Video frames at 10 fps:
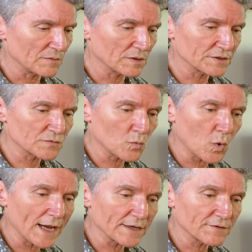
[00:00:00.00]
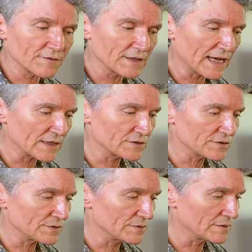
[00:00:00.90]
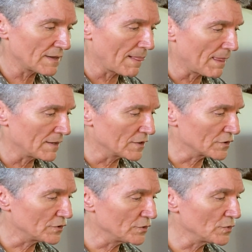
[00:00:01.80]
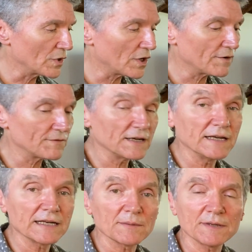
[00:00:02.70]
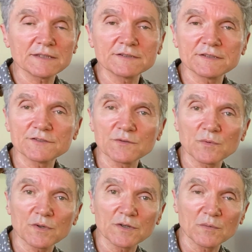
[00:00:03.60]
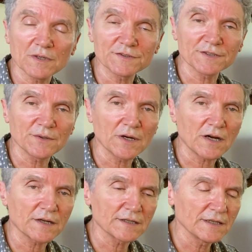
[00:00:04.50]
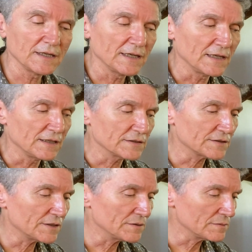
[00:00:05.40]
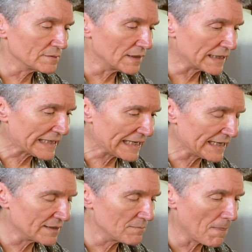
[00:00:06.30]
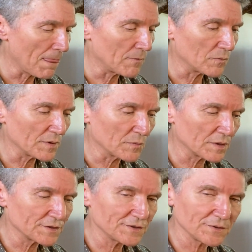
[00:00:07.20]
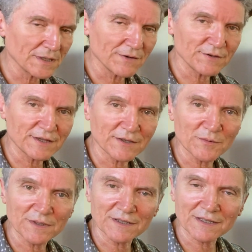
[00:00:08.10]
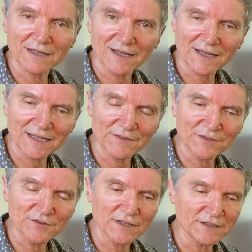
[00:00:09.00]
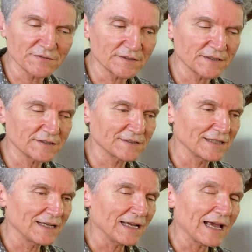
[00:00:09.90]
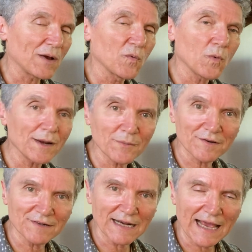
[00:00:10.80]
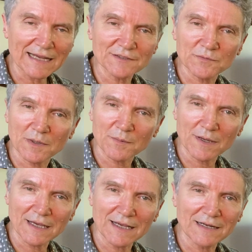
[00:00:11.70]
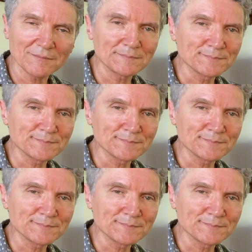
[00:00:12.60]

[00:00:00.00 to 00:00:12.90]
We'll just wait for that to cool off a little bit since the water was so hot. So again, we want to do everything with a kind of a gracefulness. And when we're relaxed, when we're in